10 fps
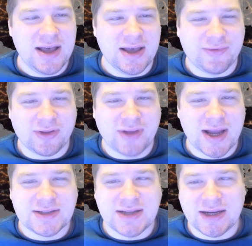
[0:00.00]
if
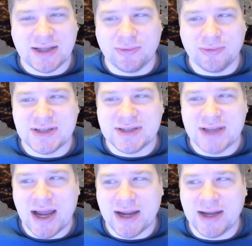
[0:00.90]
elected, he would
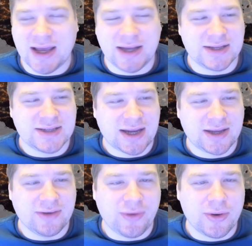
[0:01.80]
sign an
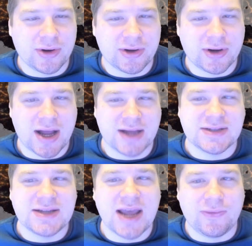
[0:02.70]
executive order on
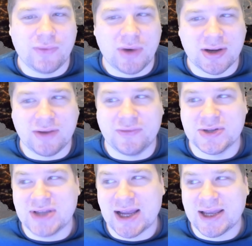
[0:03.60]
day one of
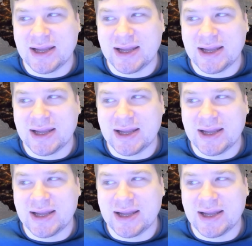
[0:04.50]
his second